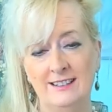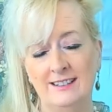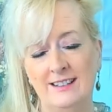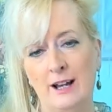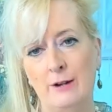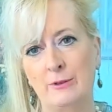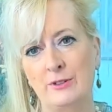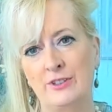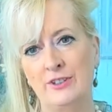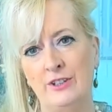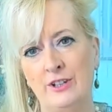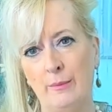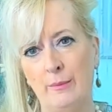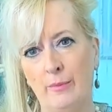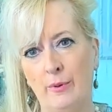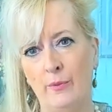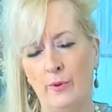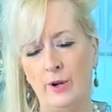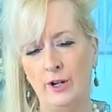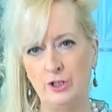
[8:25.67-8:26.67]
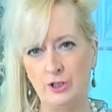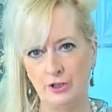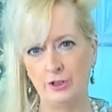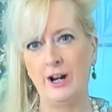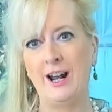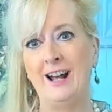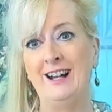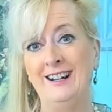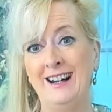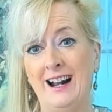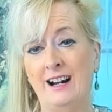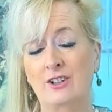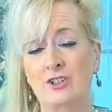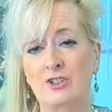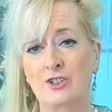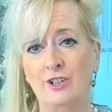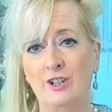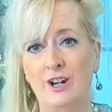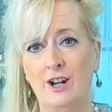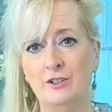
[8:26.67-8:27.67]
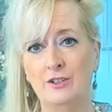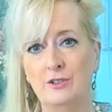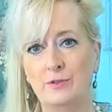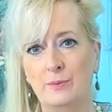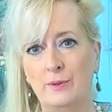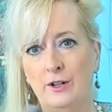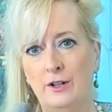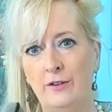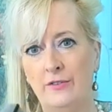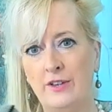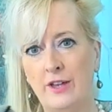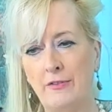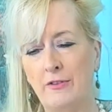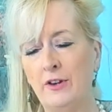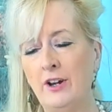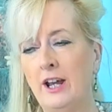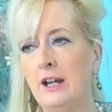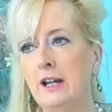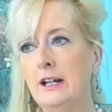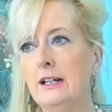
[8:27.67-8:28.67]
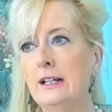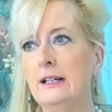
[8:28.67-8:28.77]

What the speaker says: That was the number one trend, actually, on Twitter the other night.